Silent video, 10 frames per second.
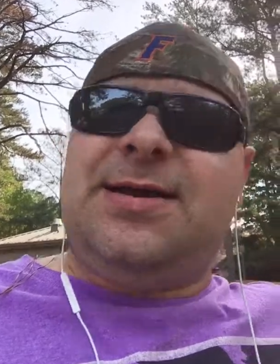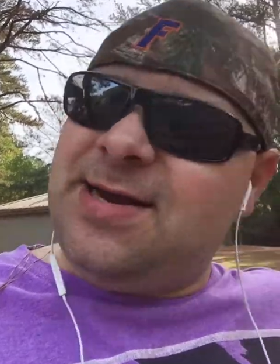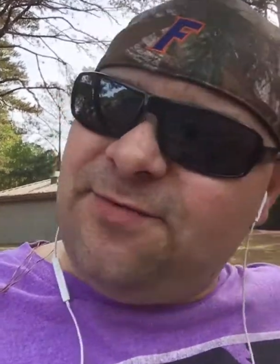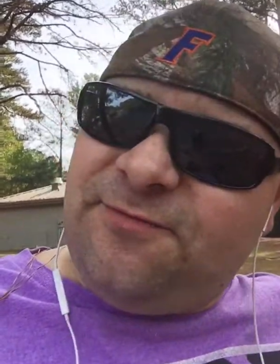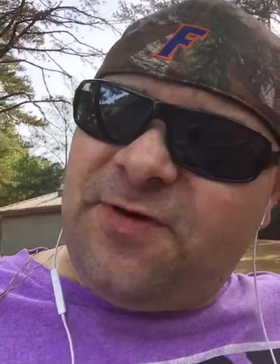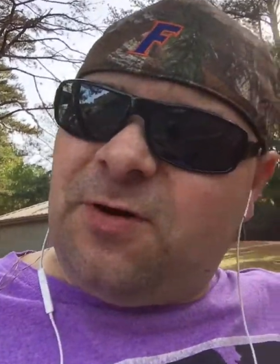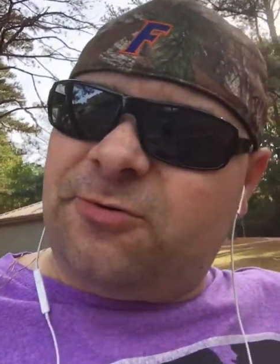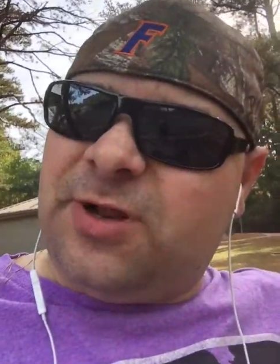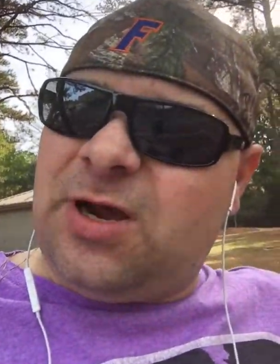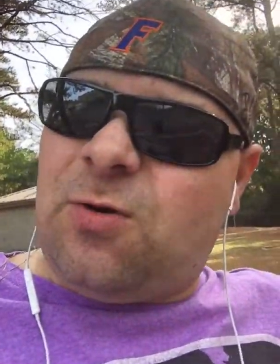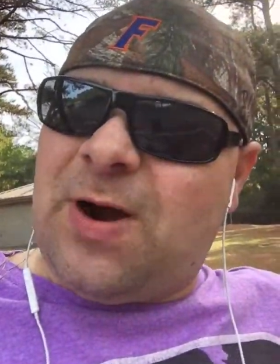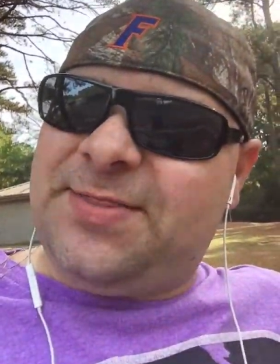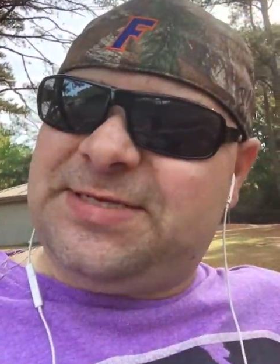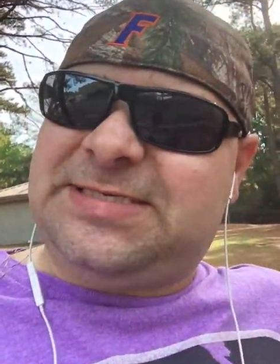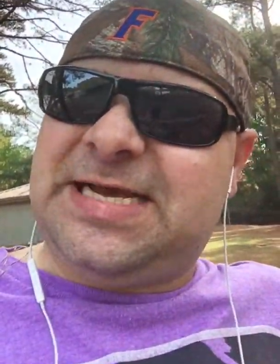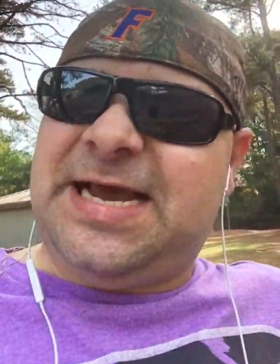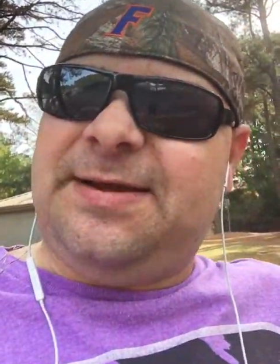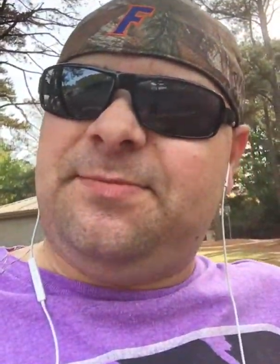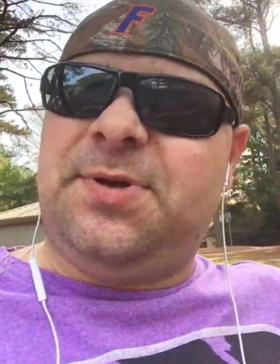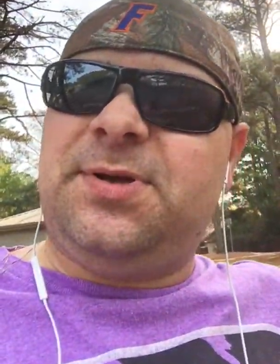didn't feel really quite the
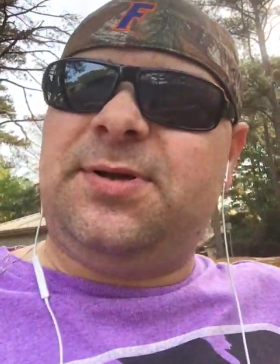same.